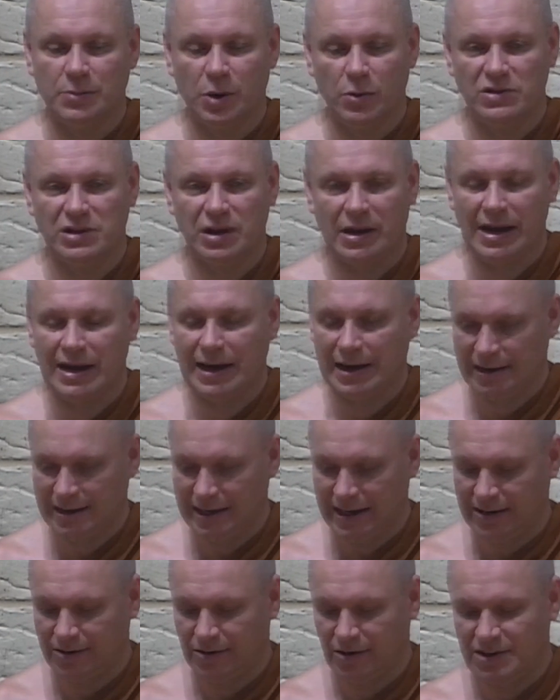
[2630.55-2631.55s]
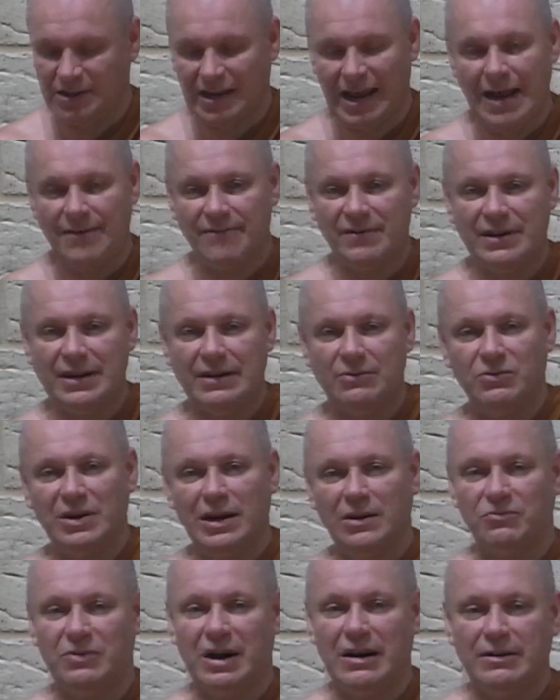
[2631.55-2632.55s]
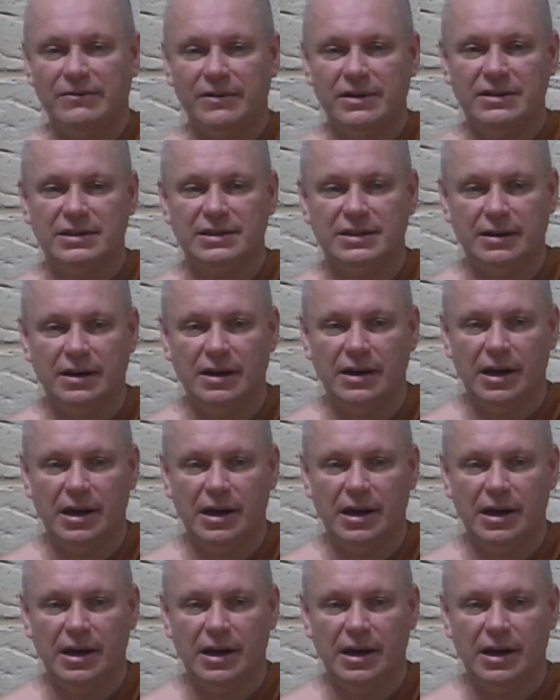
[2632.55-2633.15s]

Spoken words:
Most likely it doesn't have any real relevance.